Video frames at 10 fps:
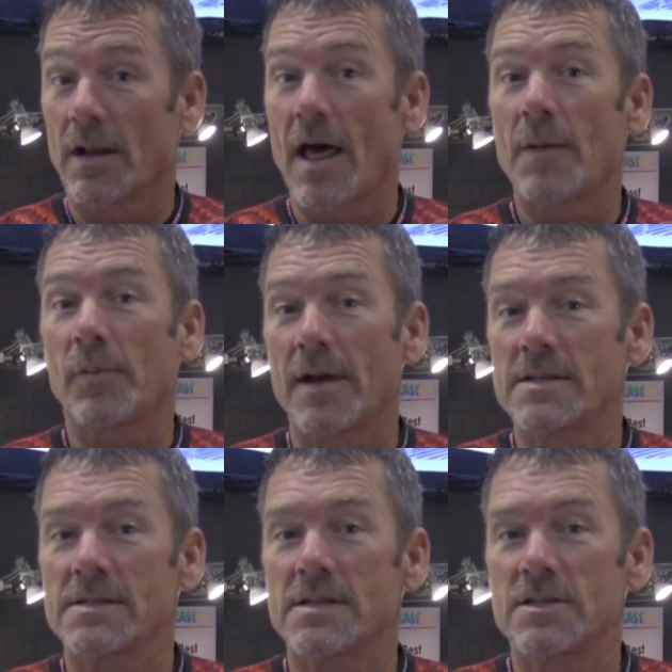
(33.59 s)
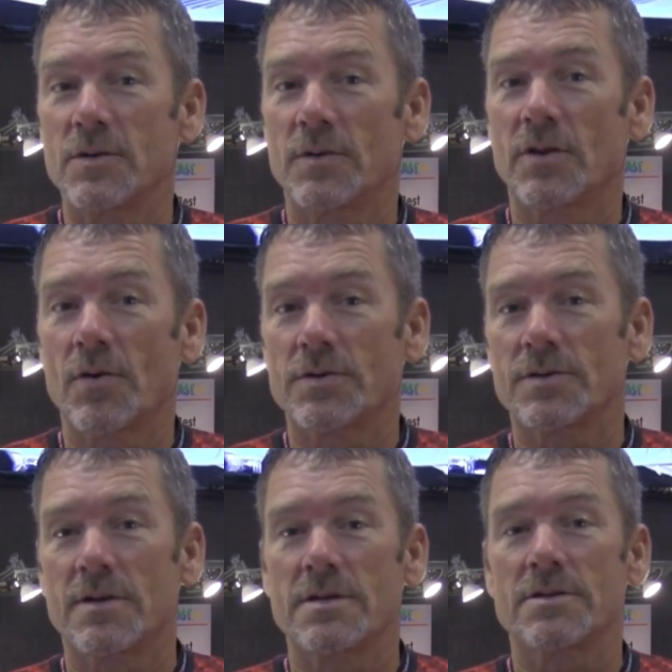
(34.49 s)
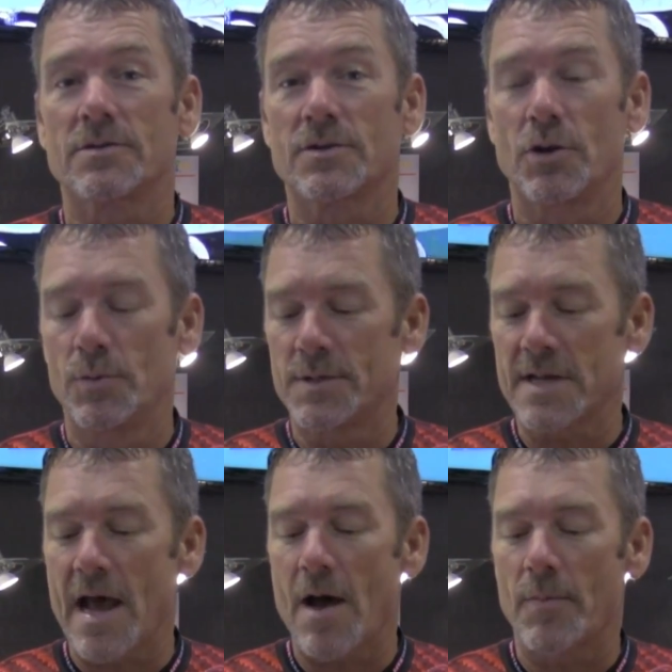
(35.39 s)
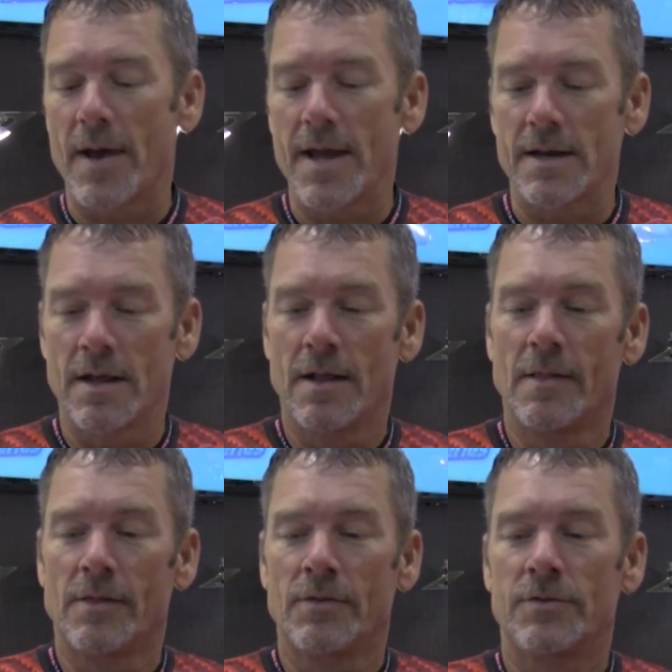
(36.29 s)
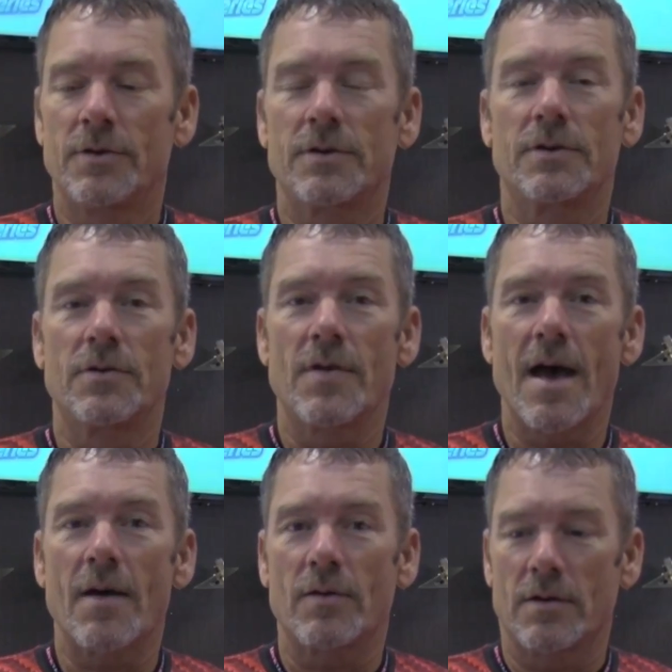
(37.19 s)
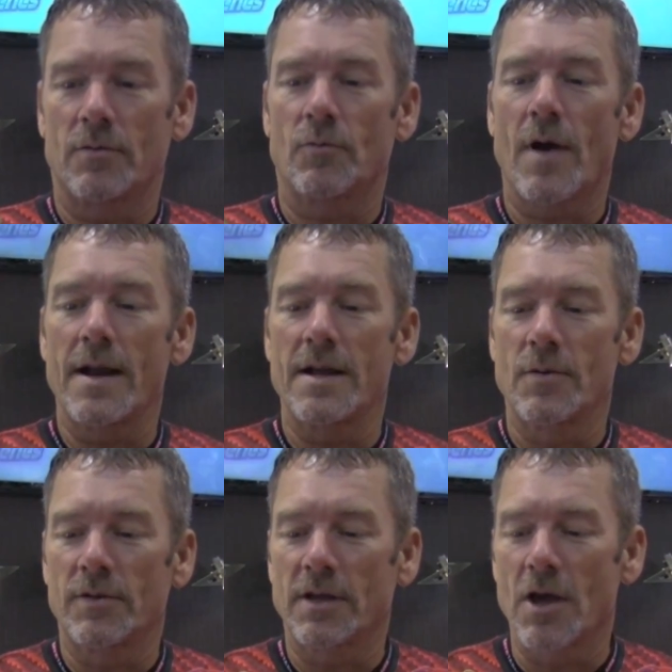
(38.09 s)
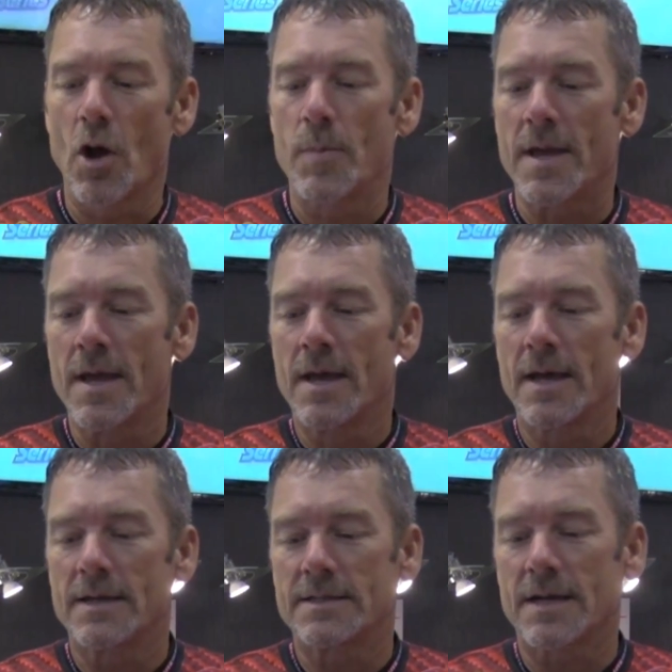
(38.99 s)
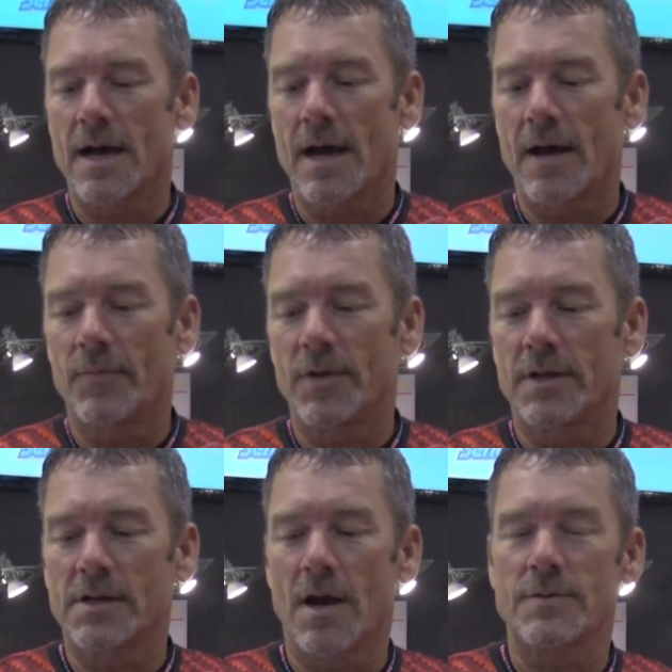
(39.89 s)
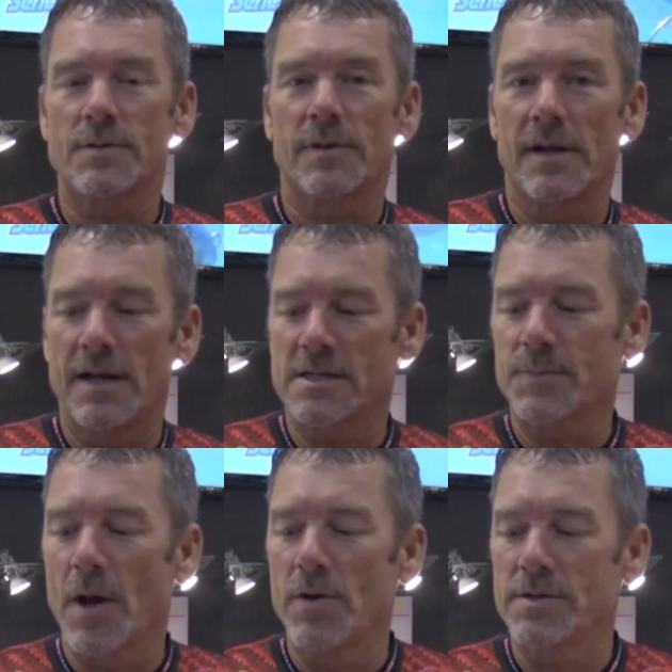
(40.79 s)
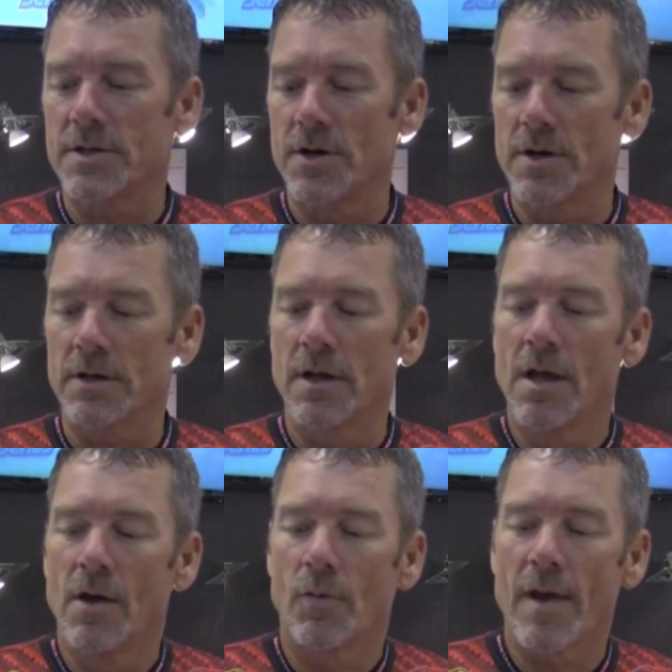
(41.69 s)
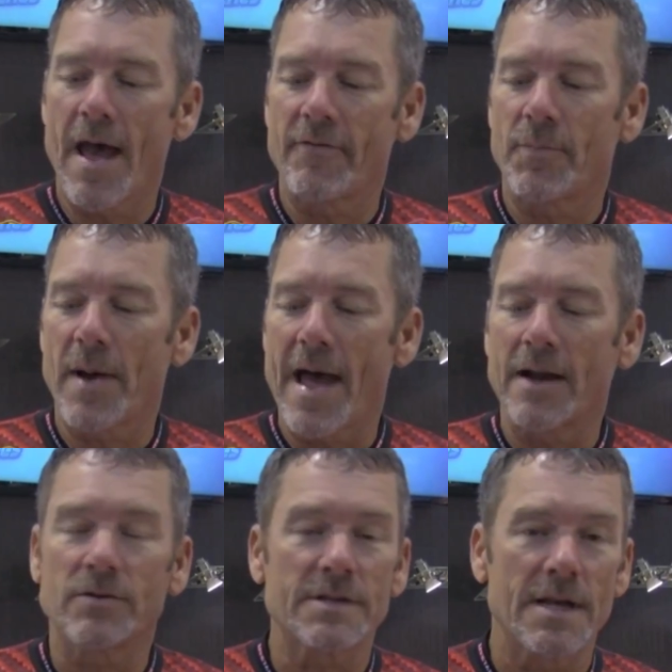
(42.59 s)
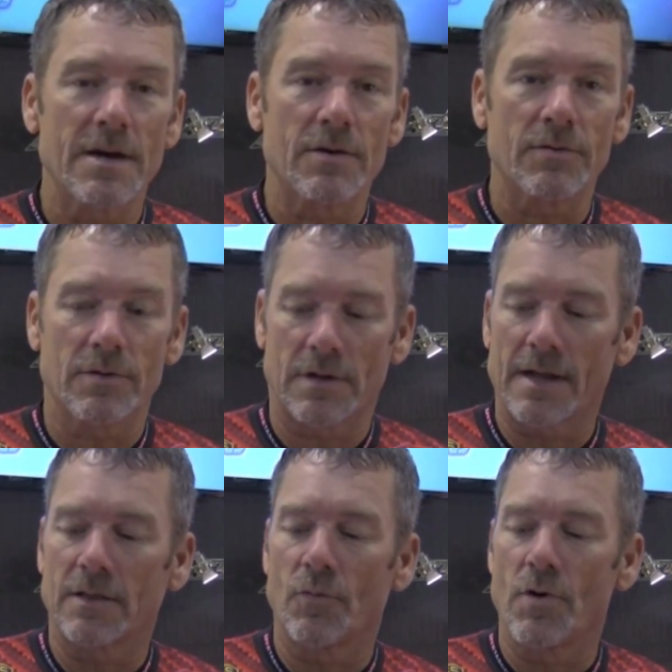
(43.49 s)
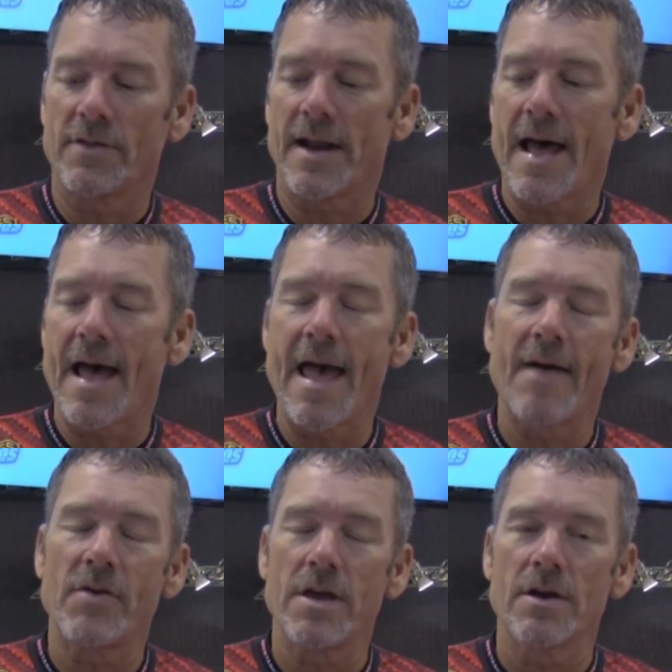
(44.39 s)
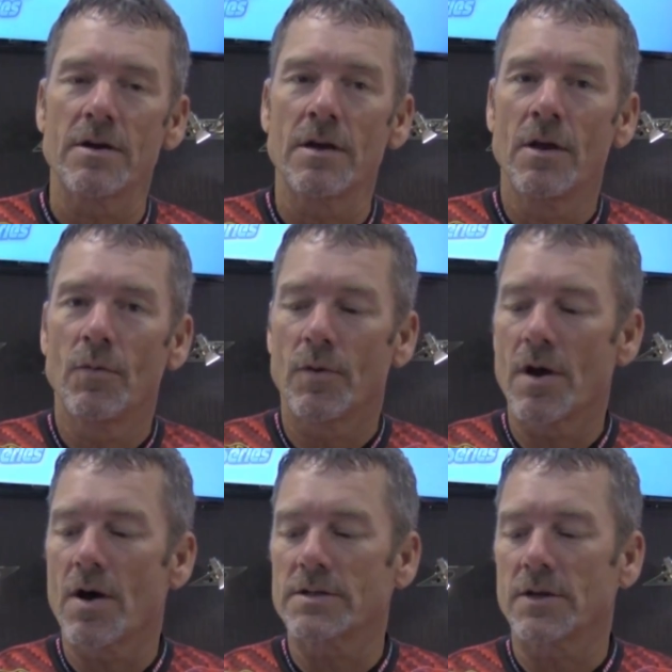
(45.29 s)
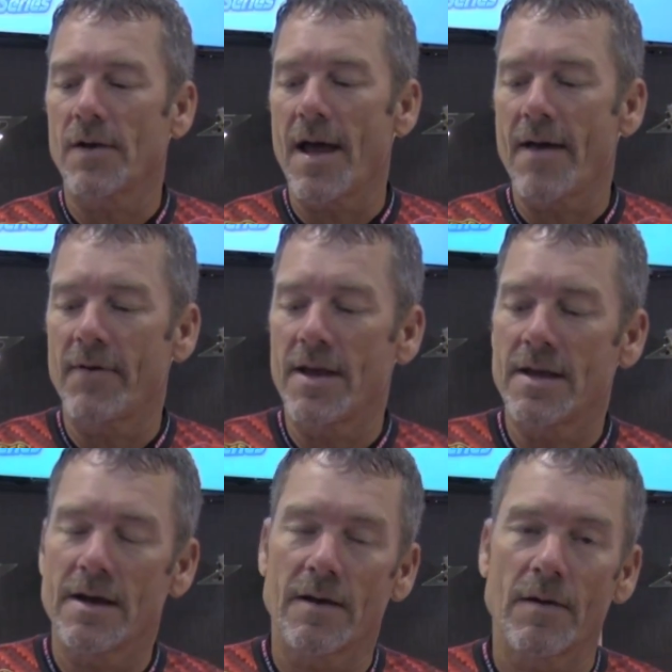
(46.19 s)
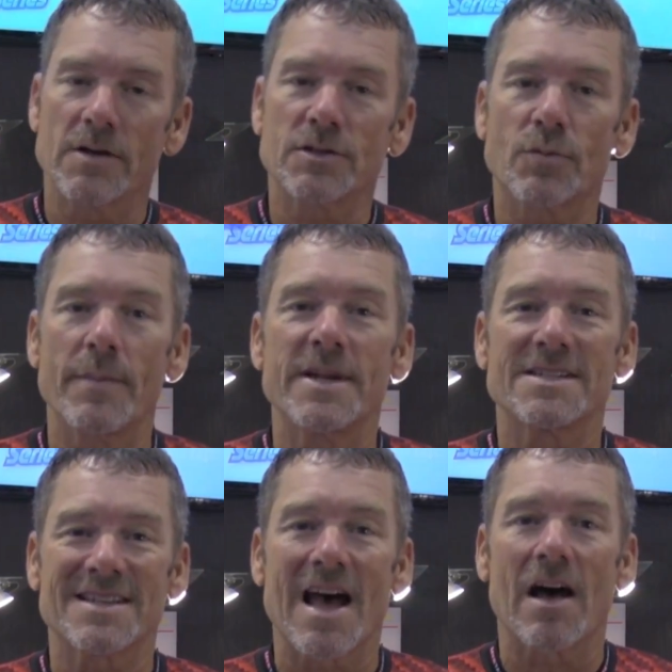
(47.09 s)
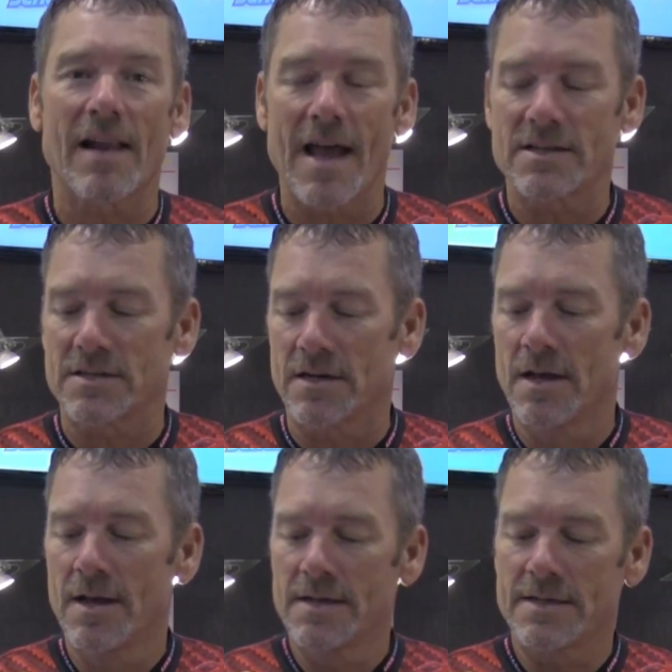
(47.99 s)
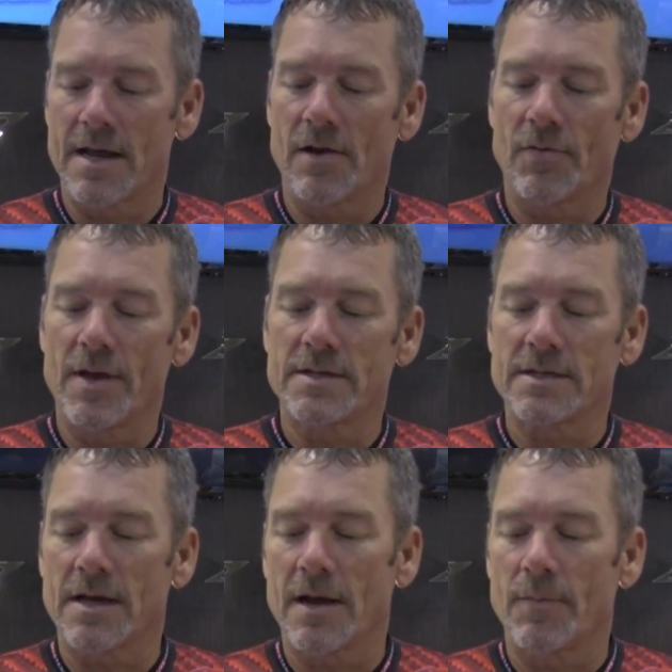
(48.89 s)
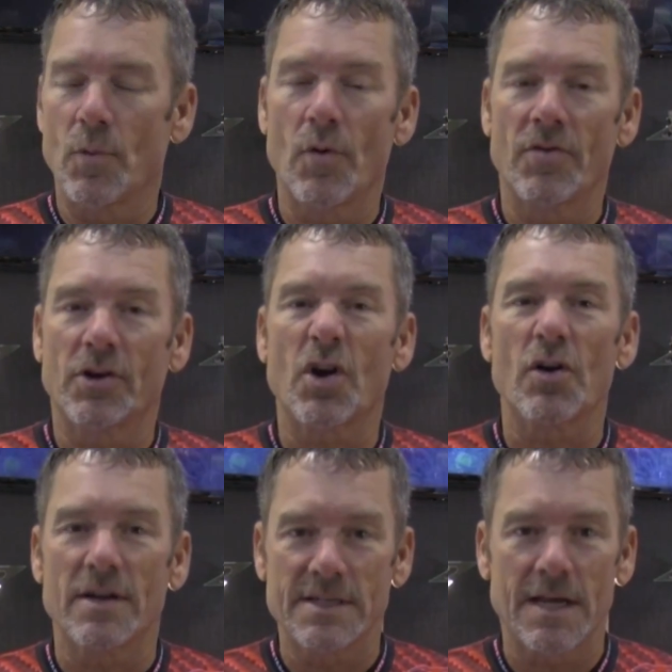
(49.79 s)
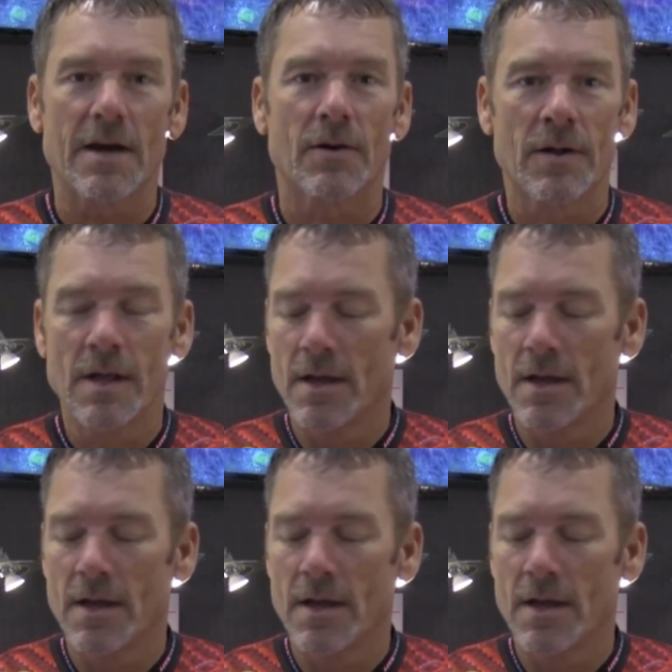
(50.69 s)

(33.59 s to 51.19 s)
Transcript: A lot of places that you would throw a traditional tube style bait, you can do that right here with a goby. It comes with an exposed hook. We have a paddle tail like the one that I have here. We also have a swimming style action tail that more the curly tail.